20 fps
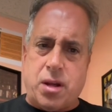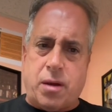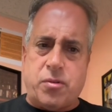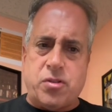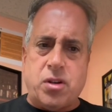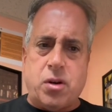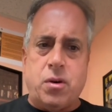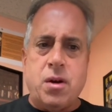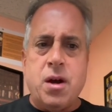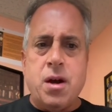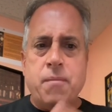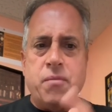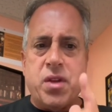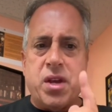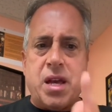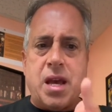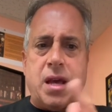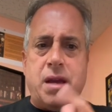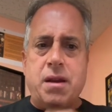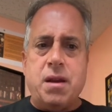So
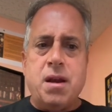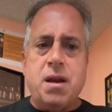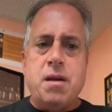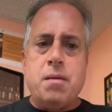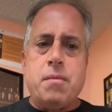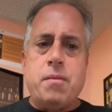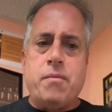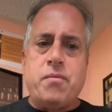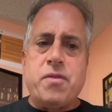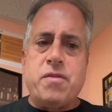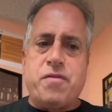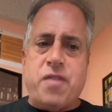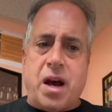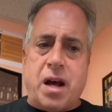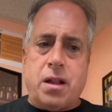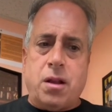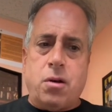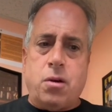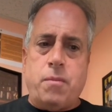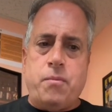again,
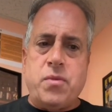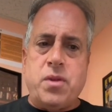follow